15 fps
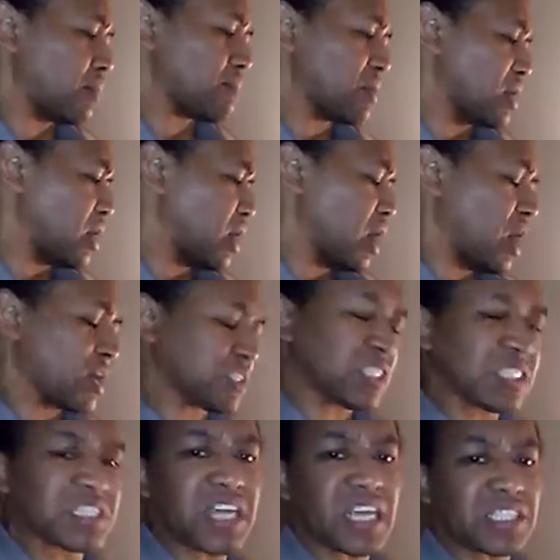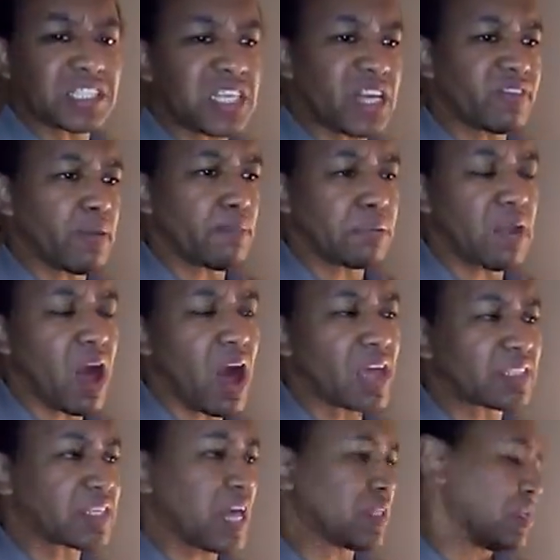Um, uh, she said she even
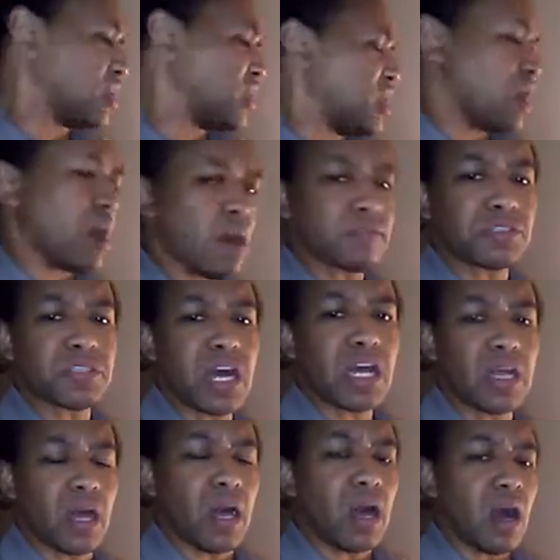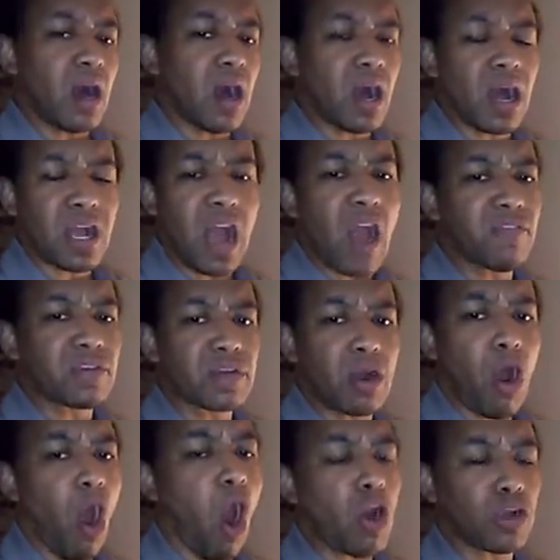implies that um, judge,
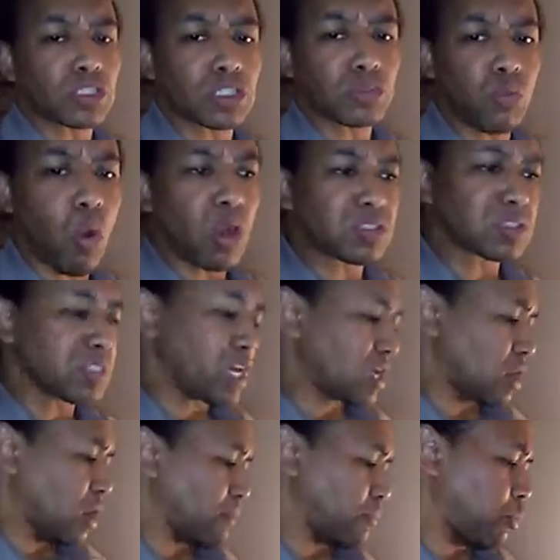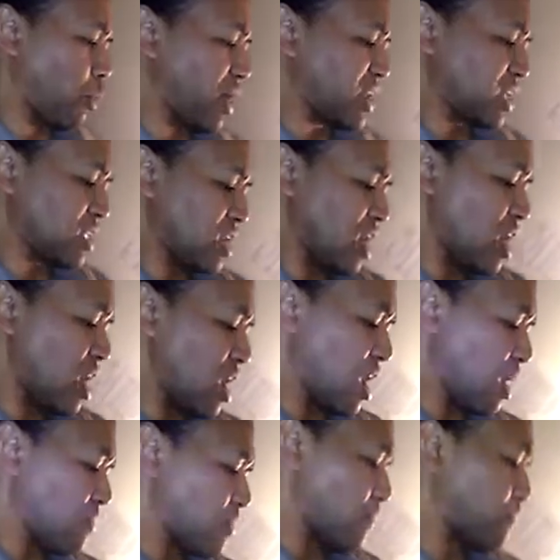Governor Arnold Schwarzenegger appointed
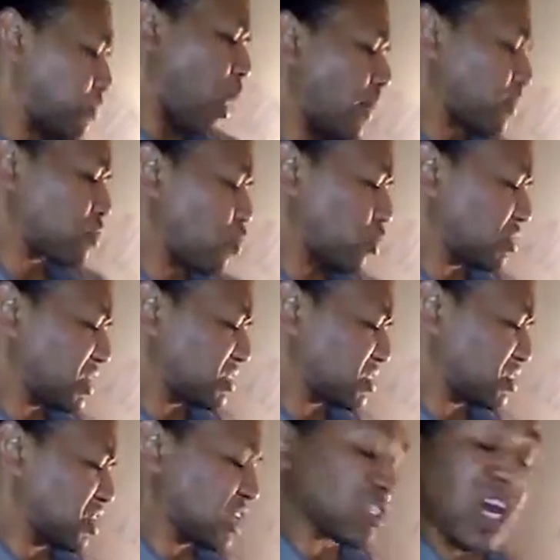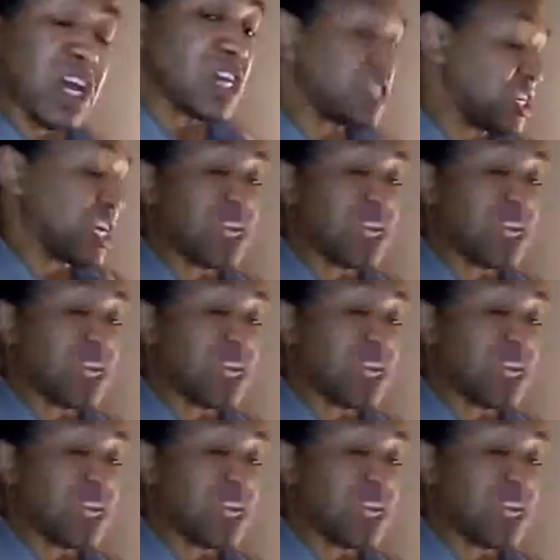Barbara Cronin to judge.